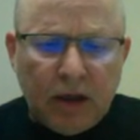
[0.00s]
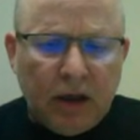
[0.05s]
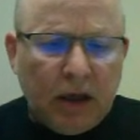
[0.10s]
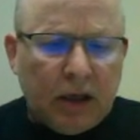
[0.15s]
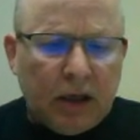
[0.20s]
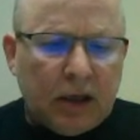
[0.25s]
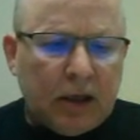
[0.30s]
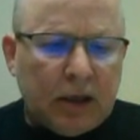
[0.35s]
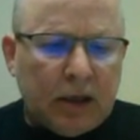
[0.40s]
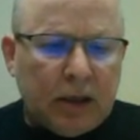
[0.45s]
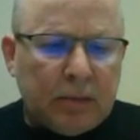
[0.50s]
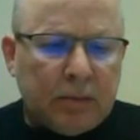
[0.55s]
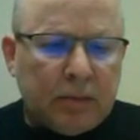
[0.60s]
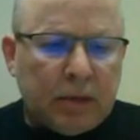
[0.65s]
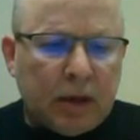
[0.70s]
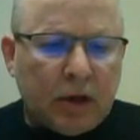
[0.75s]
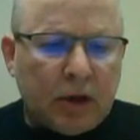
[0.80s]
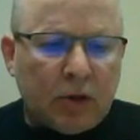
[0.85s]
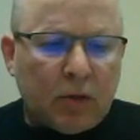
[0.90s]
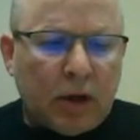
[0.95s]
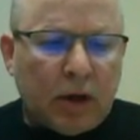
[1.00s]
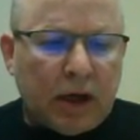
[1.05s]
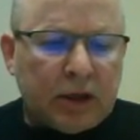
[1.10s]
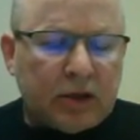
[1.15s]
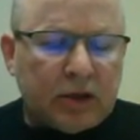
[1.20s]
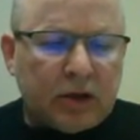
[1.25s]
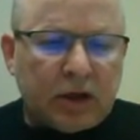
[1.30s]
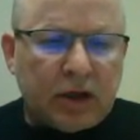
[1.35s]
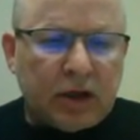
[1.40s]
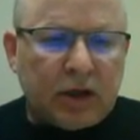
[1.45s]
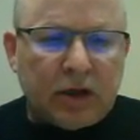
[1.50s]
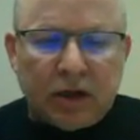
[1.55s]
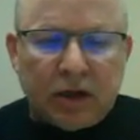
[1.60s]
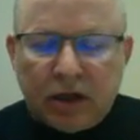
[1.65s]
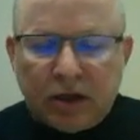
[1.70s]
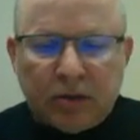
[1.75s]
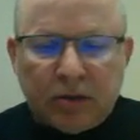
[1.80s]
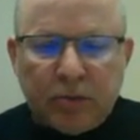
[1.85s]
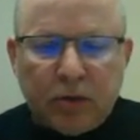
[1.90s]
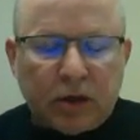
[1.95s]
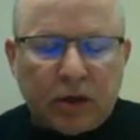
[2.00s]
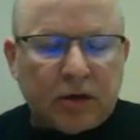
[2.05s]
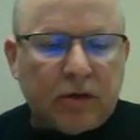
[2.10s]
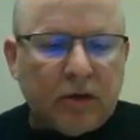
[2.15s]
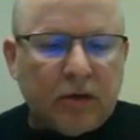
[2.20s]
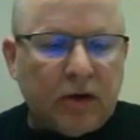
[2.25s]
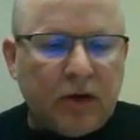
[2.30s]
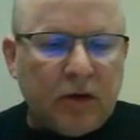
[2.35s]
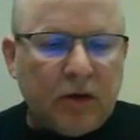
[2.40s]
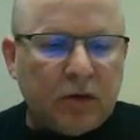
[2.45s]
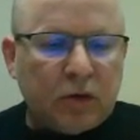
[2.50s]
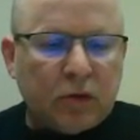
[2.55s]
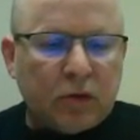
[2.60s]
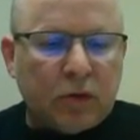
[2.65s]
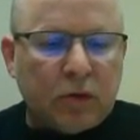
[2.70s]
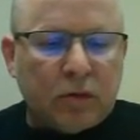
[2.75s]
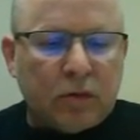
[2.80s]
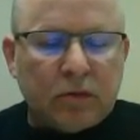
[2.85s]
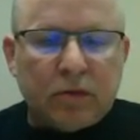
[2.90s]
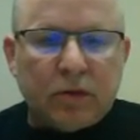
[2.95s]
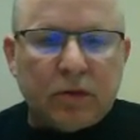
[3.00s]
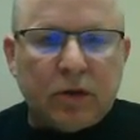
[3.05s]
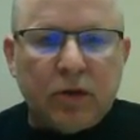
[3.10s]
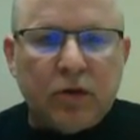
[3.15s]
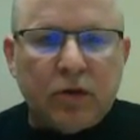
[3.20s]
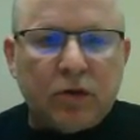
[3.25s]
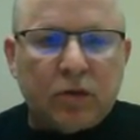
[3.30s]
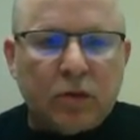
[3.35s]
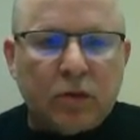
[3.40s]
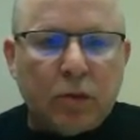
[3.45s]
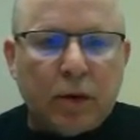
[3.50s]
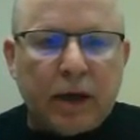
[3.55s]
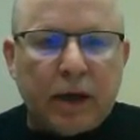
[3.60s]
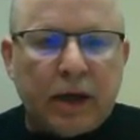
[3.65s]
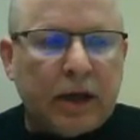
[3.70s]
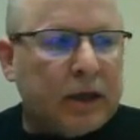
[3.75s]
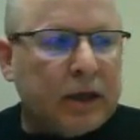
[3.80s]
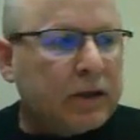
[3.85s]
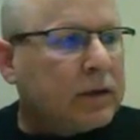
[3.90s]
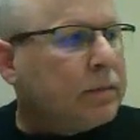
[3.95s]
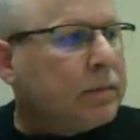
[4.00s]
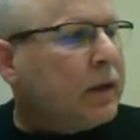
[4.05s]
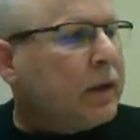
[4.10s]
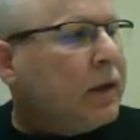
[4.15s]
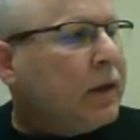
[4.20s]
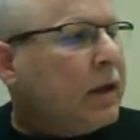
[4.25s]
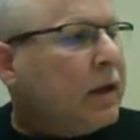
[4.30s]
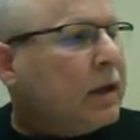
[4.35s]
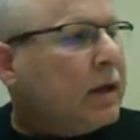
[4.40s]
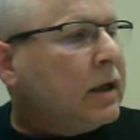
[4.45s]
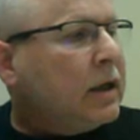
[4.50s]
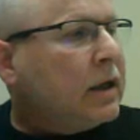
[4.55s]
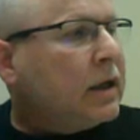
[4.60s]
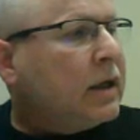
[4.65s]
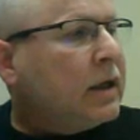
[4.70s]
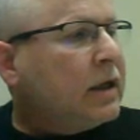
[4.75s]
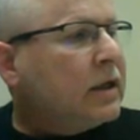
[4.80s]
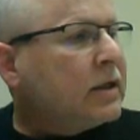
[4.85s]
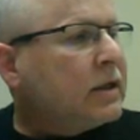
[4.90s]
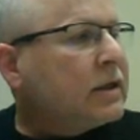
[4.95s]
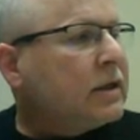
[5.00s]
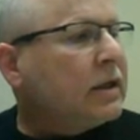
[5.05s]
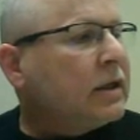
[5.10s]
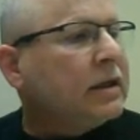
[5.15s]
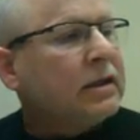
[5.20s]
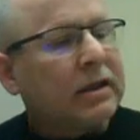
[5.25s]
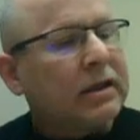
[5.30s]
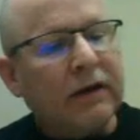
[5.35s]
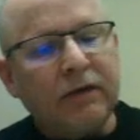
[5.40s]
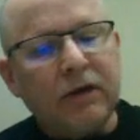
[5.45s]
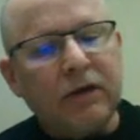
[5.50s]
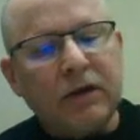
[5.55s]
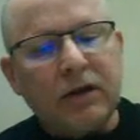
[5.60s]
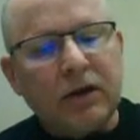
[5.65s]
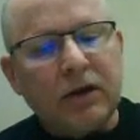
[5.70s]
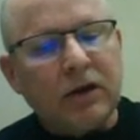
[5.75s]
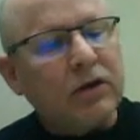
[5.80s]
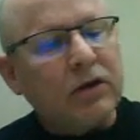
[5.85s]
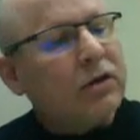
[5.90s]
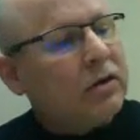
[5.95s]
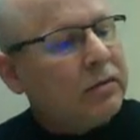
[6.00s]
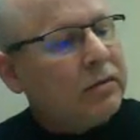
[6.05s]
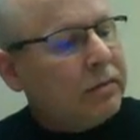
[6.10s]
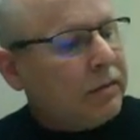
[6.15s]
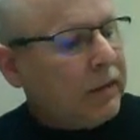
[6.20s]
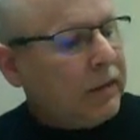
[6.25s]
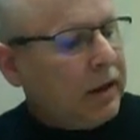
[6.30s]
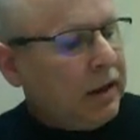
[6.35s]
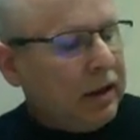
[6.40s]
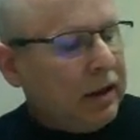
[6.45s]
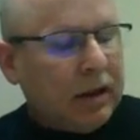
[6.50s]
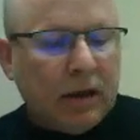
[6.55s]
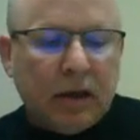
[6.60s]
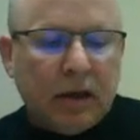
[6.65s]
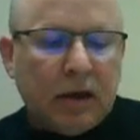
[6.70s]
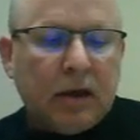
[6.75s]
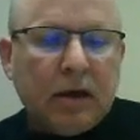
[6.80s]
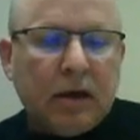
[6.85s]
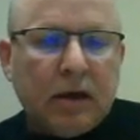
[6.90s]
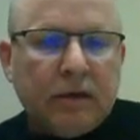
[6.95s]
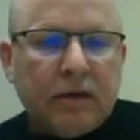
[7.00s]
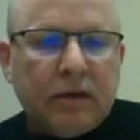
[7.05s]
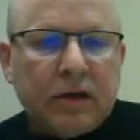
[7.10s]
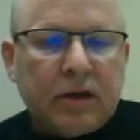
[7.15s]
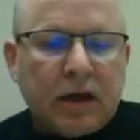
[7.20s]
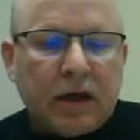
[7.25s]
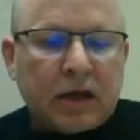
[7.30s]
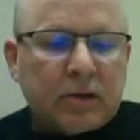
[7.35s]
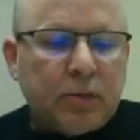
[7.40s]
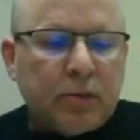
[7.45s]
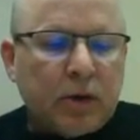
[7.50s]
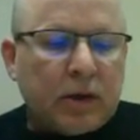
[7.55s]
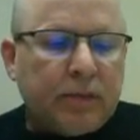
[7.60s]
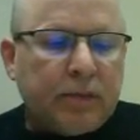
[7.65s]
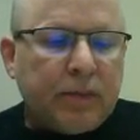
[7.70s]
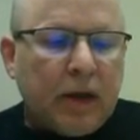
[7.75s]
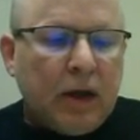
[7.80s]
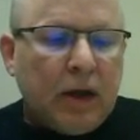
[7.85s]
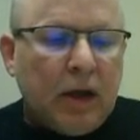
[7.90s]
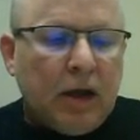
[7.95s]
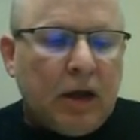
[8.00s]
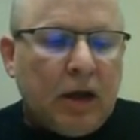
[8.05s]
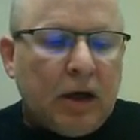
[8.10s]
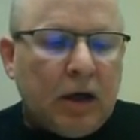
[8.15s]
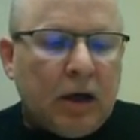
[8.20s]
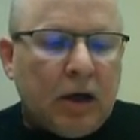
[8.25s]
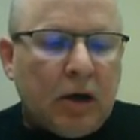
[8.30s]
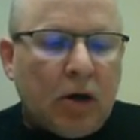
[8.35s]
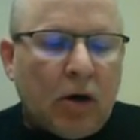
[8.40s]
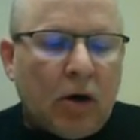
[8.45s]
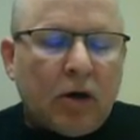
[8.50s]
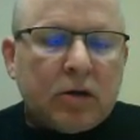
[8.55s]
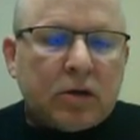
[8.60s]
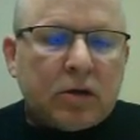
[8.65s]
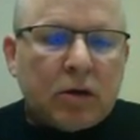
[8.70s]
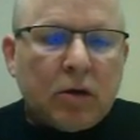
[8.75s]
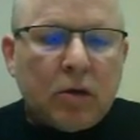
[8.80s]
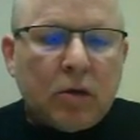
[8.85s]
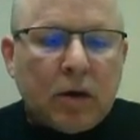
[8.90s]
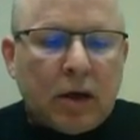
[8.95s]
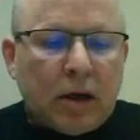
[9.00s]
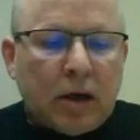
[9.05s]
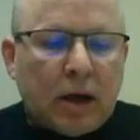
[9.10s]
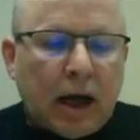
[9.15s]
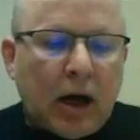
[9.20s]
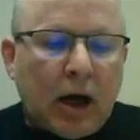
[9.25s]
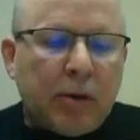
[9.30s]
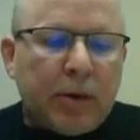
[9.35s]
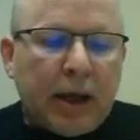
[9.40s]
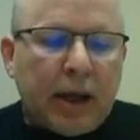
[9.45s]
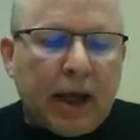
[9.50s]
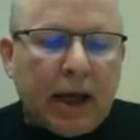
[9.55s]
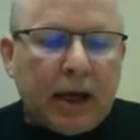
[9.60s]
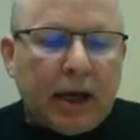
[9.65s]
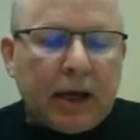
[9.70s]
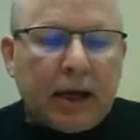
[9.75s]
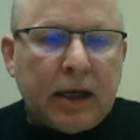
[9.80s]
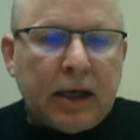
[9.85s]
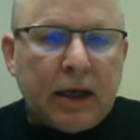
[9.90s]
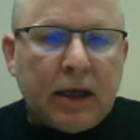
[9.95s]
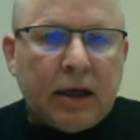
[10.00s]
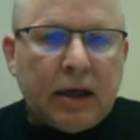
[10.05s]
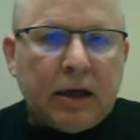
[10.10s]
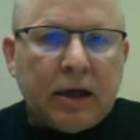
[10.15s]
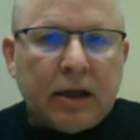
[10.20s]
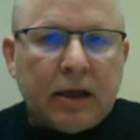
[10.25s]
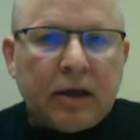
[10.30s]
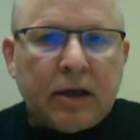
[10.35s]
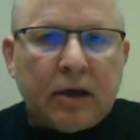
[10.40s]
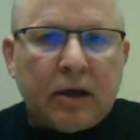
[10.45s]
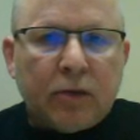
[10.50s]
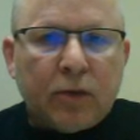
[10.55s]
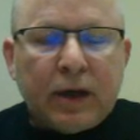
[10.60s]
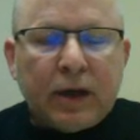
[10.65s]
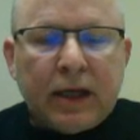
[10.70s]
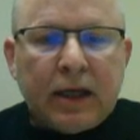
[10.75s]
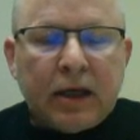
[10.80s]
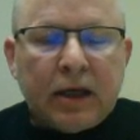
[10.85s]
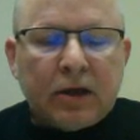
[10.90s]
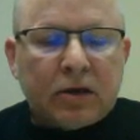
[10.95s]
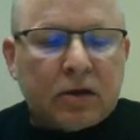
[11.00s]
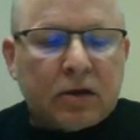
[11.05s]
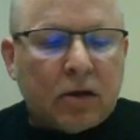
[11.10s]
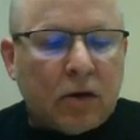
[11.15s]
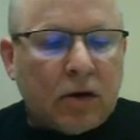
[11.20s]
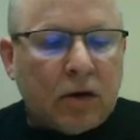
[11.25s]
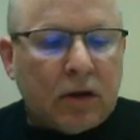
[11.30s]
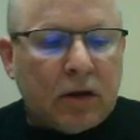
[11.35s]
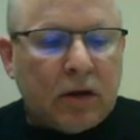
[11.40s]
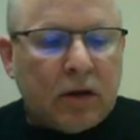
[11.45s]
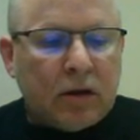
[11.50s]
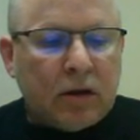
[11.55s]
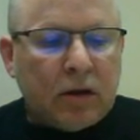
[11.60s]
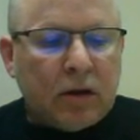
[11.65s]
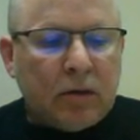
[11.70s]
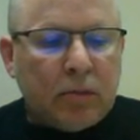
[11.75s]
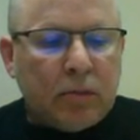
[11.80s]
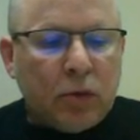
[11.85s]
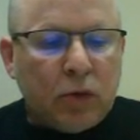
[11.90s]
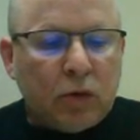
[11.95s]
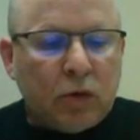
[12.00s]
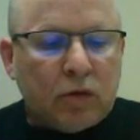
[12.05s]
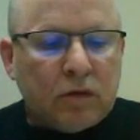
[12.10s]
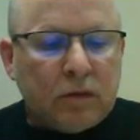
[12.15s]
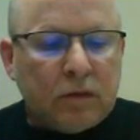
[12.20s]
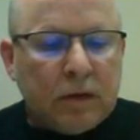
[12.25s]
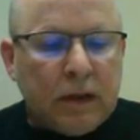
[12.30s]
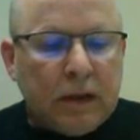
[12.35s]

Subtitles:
Otherwise, you can get the book through the usual ways. It is the 7th edition of the textbook. Also, I'll be adding readings on the Moodle